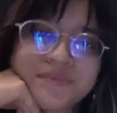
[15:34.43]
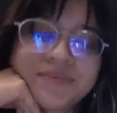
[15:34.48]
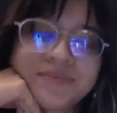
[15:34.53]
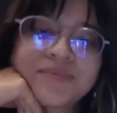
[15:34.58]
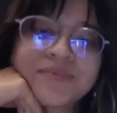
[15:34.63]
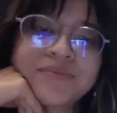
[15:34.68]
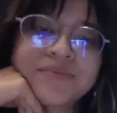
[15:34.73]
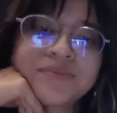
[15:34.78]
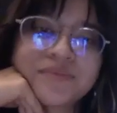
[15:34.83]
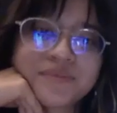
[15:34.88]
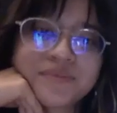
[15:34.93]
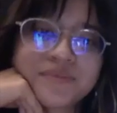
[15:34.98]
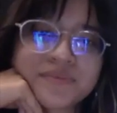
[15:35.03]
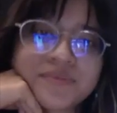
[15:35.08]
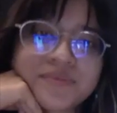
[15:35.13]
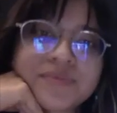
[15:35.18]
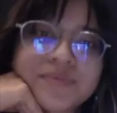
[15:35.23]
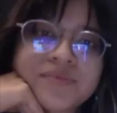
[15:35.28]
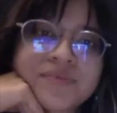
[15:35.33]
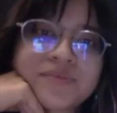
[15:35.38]

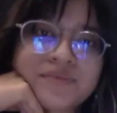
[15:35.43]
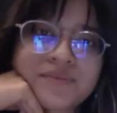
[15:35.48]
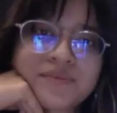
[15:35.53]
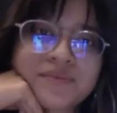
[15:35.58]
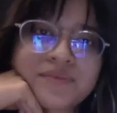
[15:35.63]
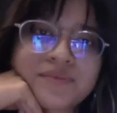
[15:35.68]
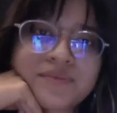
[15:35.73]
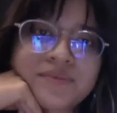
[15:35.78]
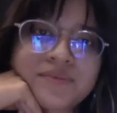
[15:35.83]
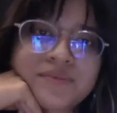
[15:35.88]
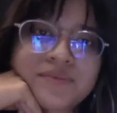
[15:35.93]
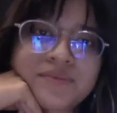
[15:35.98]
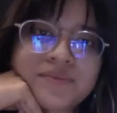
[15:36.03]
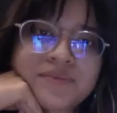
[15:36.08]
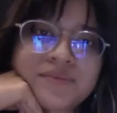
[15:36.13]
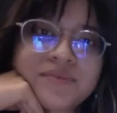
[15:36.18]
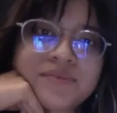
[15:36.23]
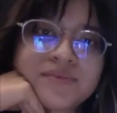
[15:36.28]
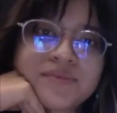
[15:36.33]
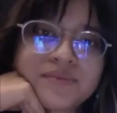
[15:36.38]

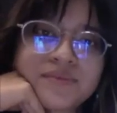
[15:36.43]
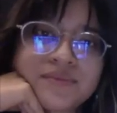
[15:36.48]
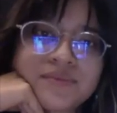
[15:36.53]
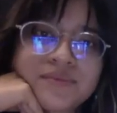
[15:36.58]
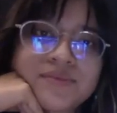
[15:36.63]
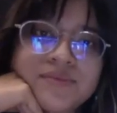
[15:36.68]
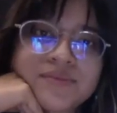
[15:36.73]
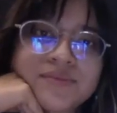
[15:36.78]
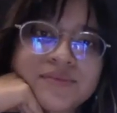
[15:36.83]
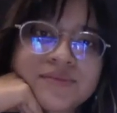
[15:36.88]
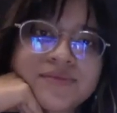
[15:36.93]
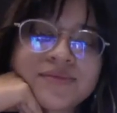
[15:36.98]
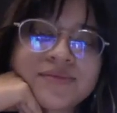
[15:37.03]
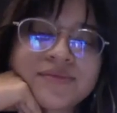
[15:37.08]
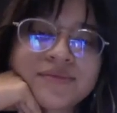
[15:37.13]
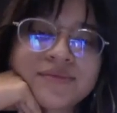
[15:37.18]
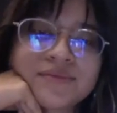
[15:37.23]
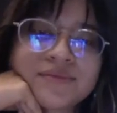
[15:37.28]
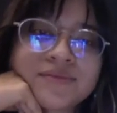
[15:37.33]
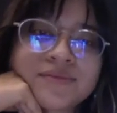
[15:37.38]

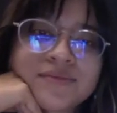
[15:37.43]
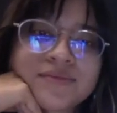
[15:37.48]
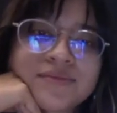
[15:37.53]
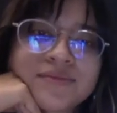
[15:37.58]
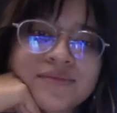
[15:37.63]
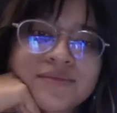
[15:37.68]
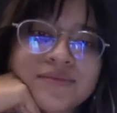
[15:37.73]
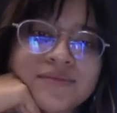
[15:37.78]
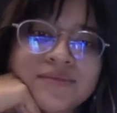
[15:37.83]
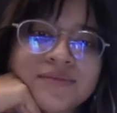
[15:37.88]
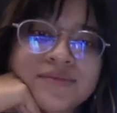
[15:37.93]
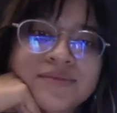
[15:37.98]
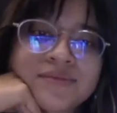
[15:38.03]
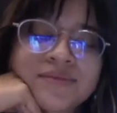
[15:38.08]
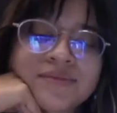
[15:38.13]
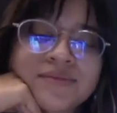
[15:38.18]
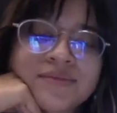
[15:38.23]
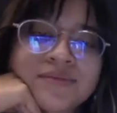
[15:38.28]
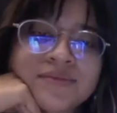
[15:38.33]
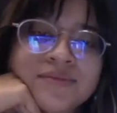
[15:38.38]

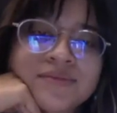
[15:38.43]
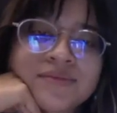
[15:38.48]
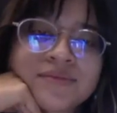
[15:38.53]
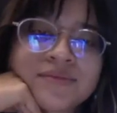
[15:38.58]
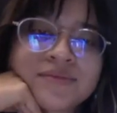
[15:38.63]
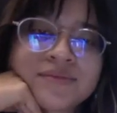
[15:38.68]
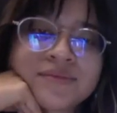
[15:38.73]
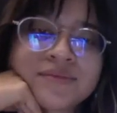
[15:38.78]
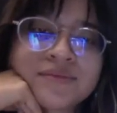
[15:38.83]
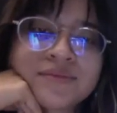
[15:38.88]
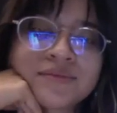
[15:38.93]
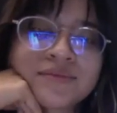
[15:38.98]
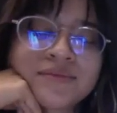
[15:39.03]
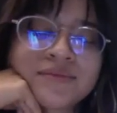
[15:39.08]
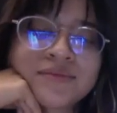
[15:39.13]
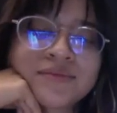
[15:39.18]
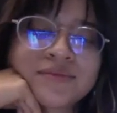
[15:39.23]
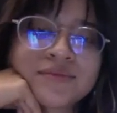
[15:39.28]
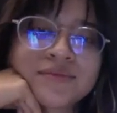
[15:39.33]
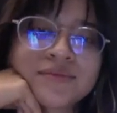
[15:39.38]

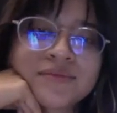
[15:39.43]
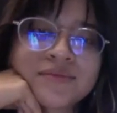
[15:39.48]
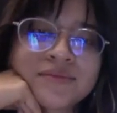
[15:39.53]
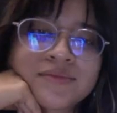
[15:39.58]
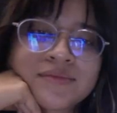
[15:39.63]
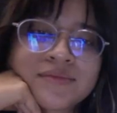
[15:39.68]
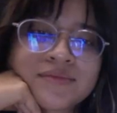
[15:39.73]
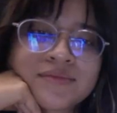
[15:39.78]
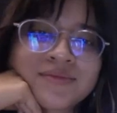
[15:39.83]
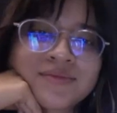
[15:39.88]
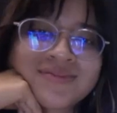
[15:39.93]
(silent)